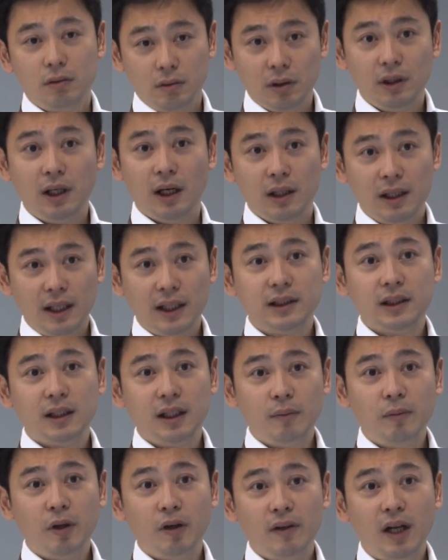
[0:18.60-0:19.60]
The challenge
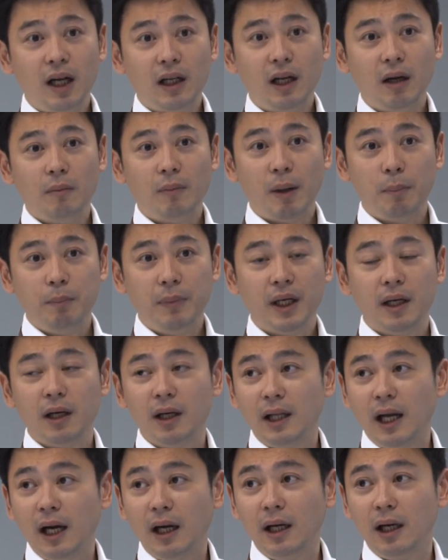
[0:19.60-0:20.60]
of a large-scale
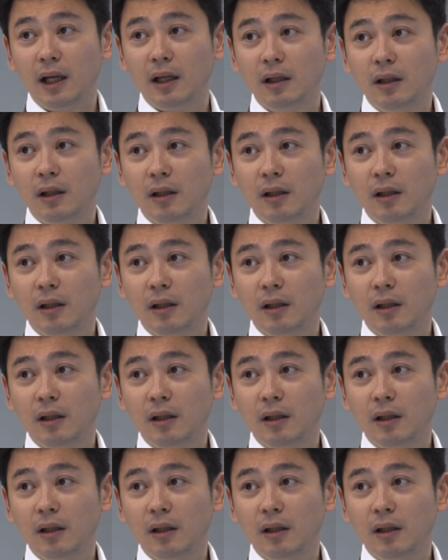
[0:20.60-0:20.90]
project is